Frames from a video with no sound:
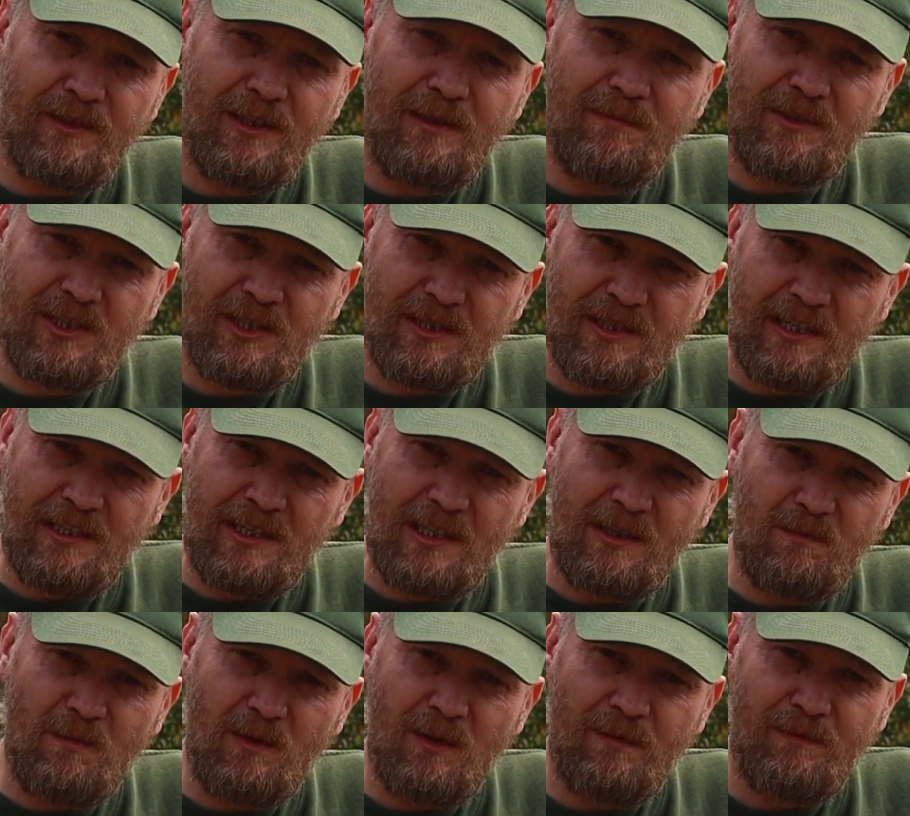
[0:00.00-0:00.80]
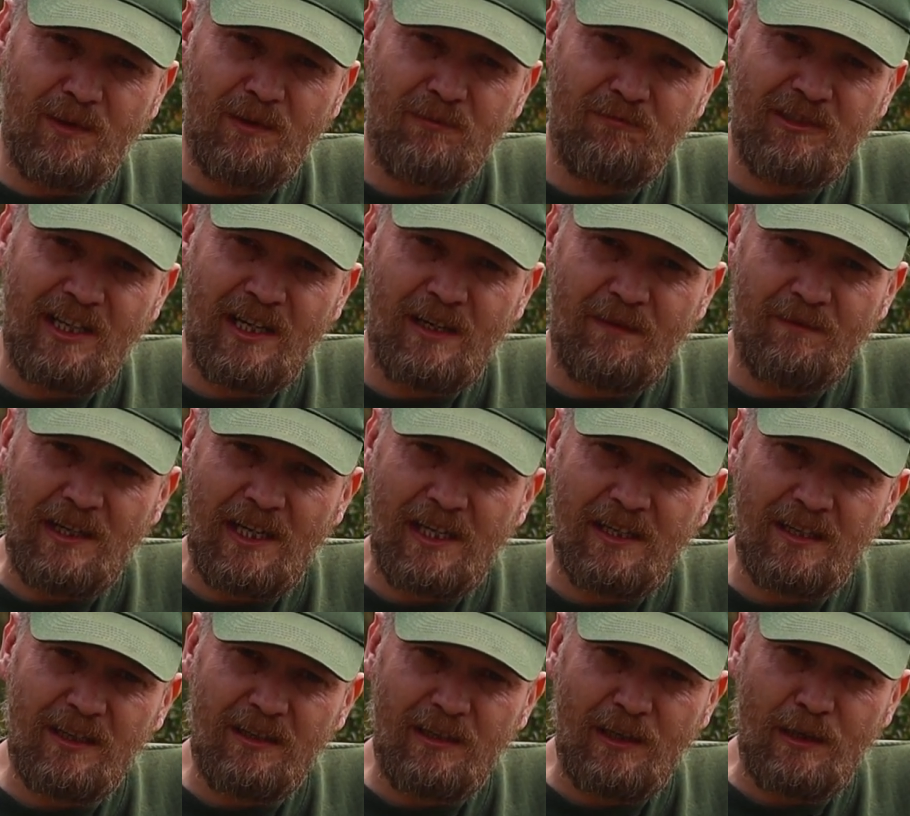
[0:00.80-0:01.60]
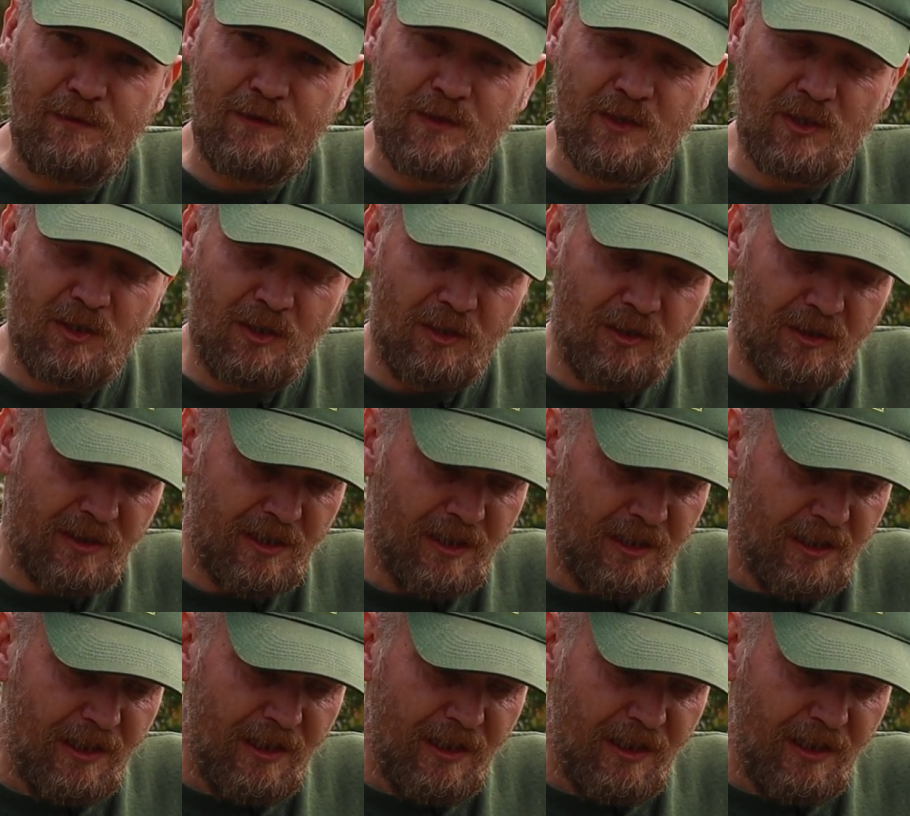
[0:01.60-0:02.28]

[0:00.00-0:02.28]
them because they don't want them around their livestock.